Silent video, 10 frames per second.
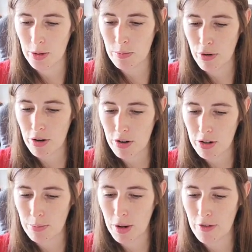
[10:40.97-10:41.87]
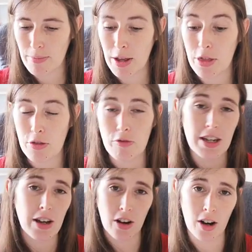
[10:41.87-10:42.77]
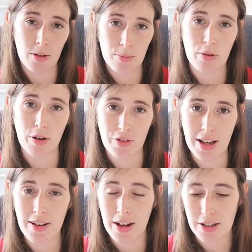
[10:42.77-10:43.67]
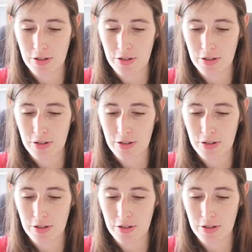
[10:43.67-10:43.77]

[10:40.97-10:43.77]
we'd broken above my 3R profit.